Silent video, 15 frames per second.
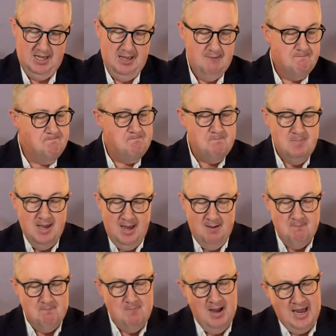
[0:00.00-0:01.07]

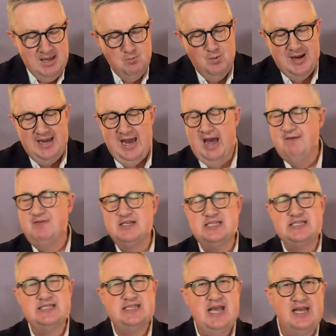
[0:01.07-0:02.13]
May we have a
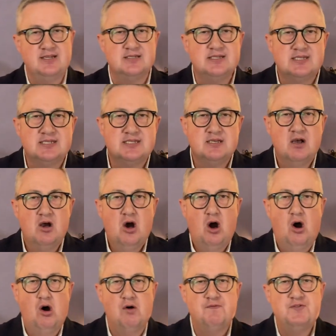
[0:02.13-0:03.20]
sense
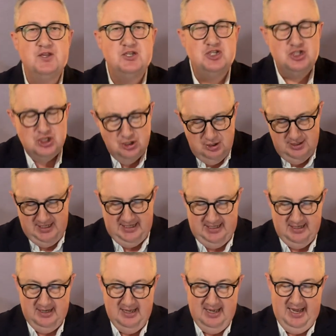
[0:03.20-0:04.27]
of the
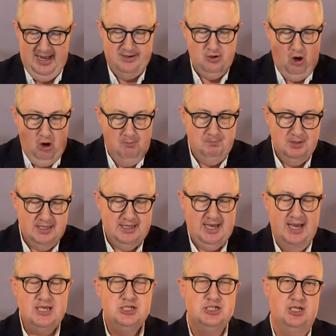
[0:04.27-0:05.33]
duty and
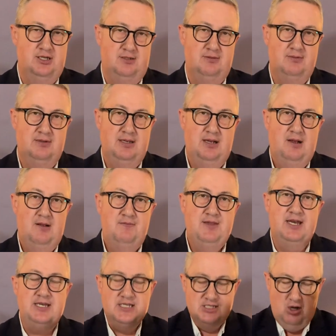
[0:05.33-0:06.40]
obligation
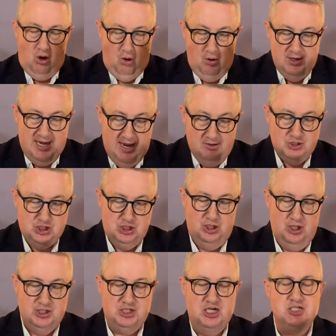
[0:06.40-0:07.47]
that is on our
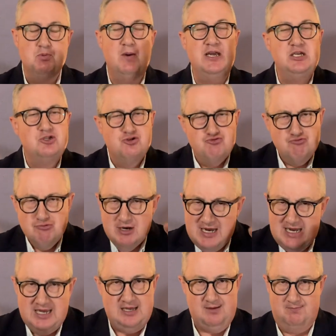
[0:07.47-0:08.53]
church as we
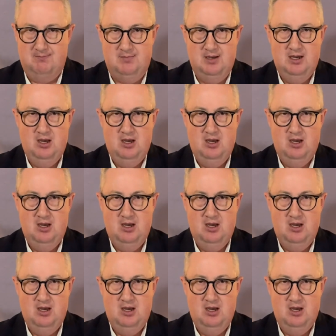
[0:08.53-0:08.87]
dream